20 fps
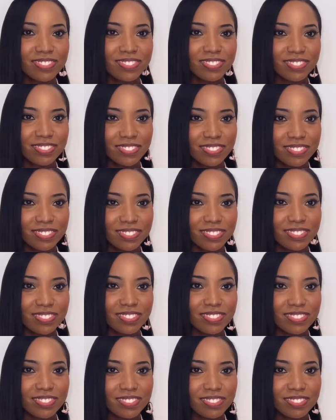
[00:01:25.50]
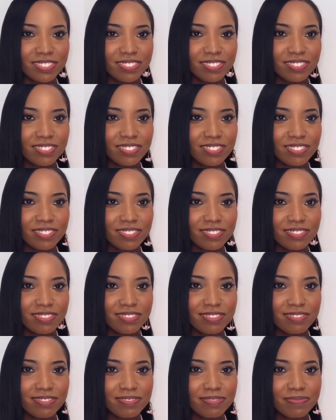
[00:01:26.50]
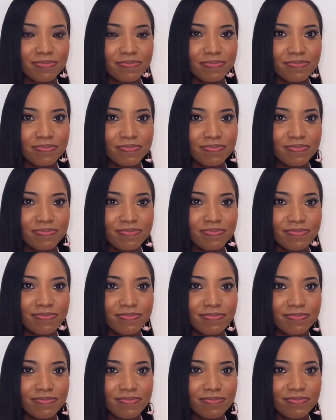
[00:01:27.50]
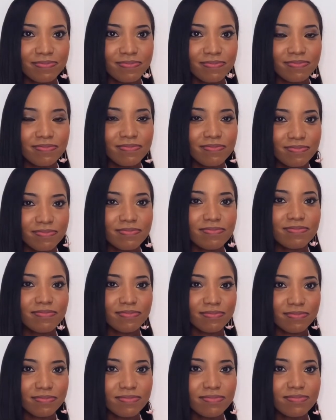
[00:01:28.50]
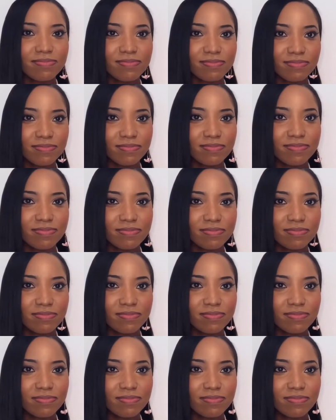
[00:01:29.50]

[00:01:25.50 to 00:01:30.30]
(not speaking)